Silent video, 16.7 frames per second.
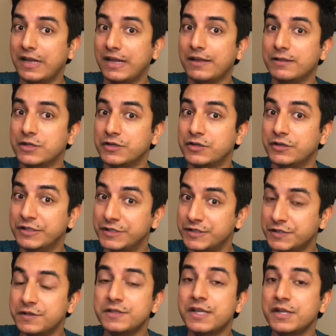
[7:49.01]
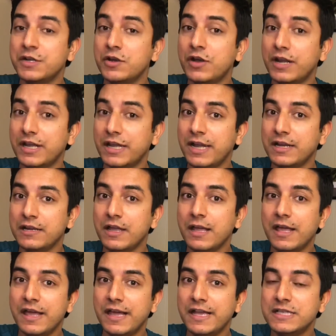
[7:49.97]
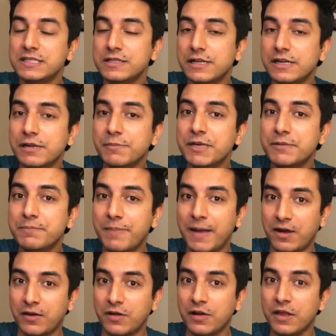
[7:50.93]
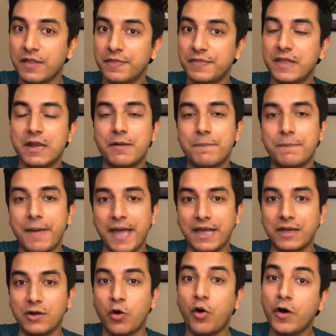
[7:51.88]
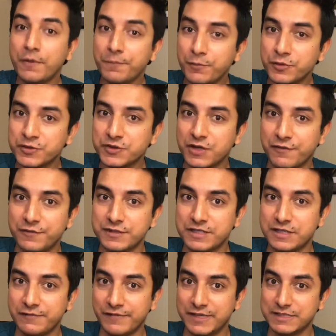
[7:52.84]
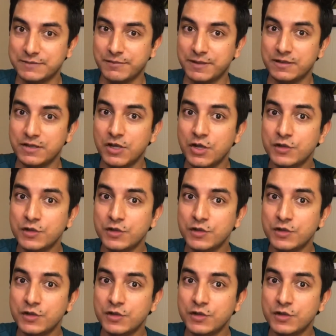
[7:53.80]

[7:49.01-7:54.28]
The return that you're gonna get is a little bit better than a bank or post office investment.